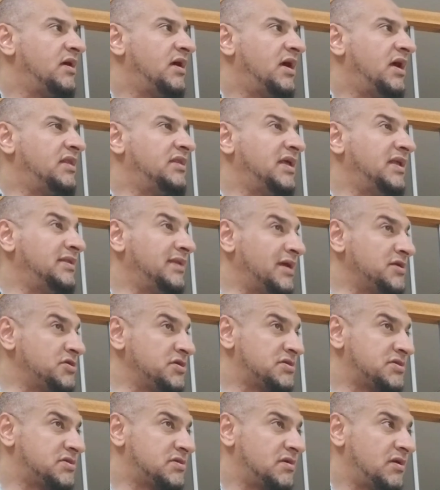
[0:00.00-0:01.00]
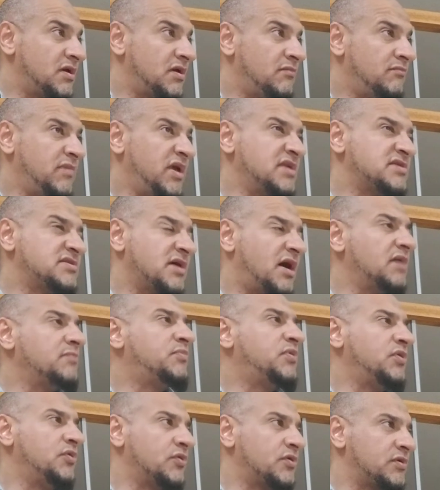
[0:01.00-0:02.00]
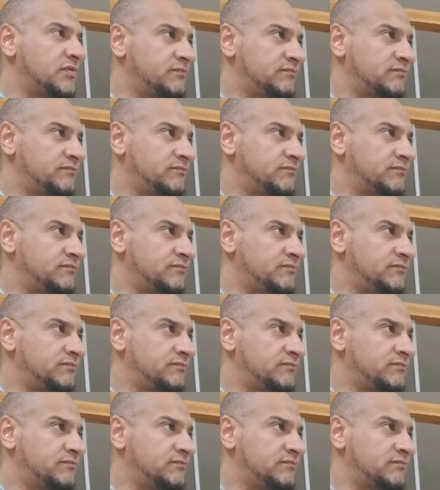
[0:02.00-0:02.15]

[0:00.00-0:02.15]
And then najis means impure.